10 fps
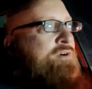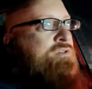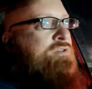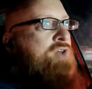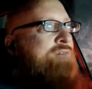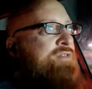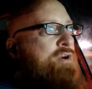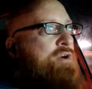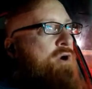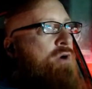off of their
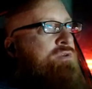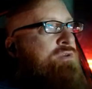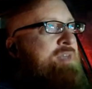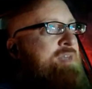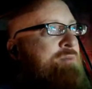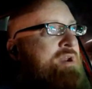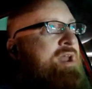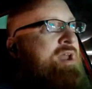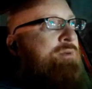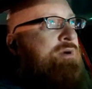own separate
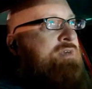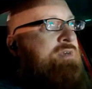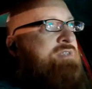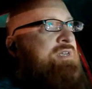networks.